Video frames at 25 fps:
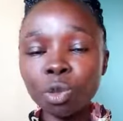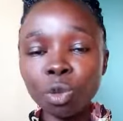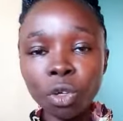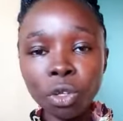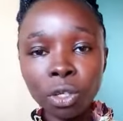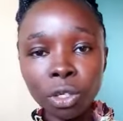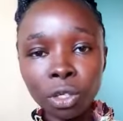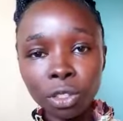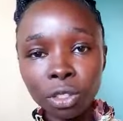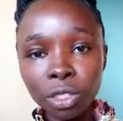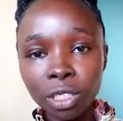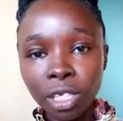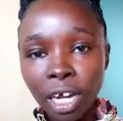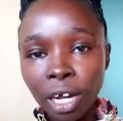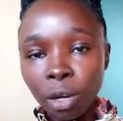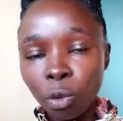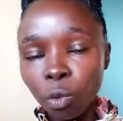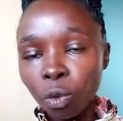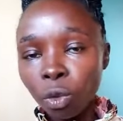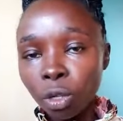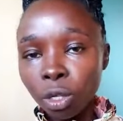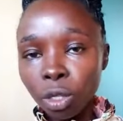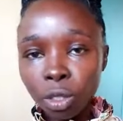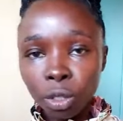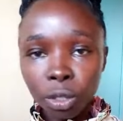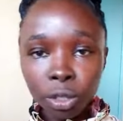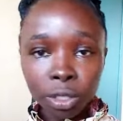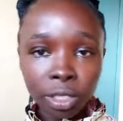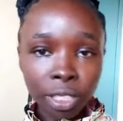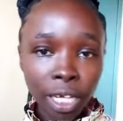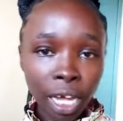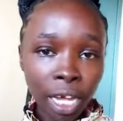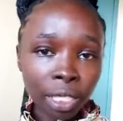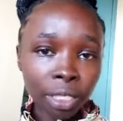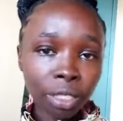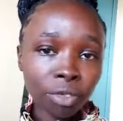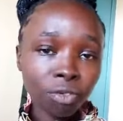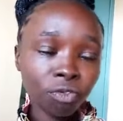We'll not
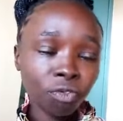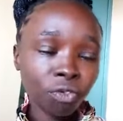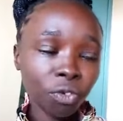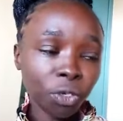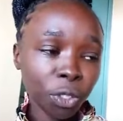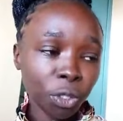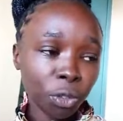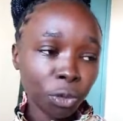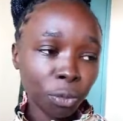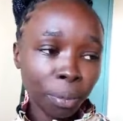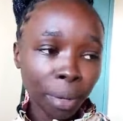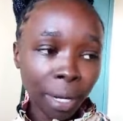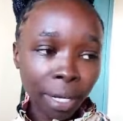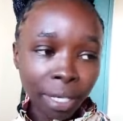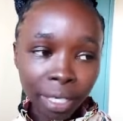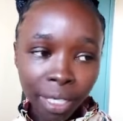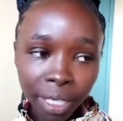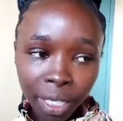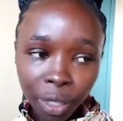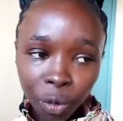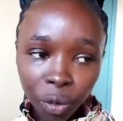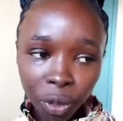ask for you money.